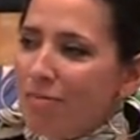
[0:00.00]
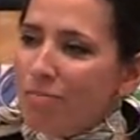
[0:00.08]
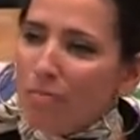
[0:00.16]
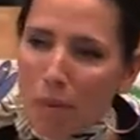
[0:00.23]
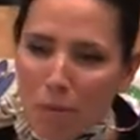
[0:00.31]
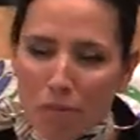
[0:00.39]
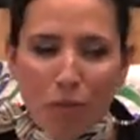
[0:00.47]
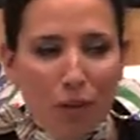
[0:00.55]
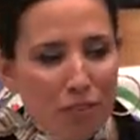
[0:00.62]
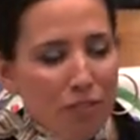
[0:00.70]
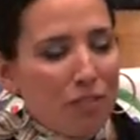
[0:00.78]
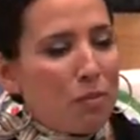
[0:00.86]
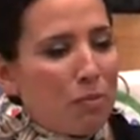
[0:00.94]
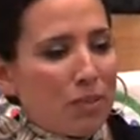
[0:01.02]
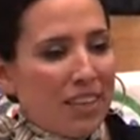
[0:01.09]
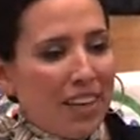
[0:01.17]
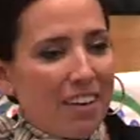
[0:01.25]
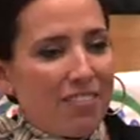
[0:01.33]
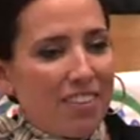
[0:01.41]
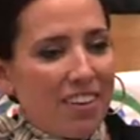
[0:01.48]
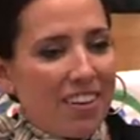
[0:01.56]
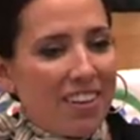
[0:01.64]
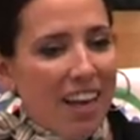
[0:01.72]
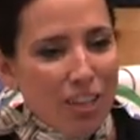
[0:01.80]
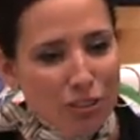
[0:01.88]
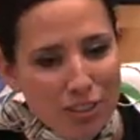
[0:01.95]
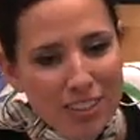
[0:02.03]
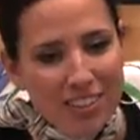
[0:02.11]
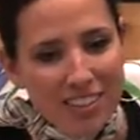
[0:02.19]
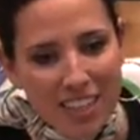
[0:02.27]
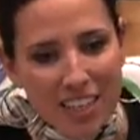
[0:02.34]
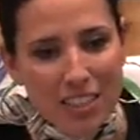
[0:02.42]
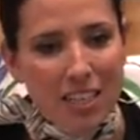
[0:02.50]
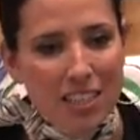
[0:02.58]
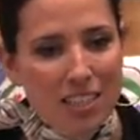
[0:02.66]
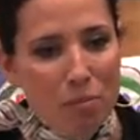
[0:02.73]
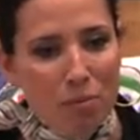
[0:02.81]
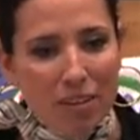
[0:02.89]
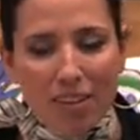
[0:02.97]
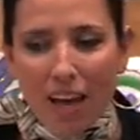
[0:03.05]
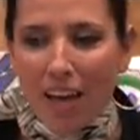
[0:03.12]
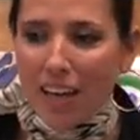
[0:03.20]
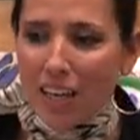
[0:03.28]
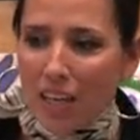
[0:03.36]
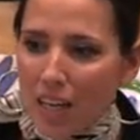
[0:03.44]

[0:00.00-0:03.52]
maybe 40-50% of the entries say something like,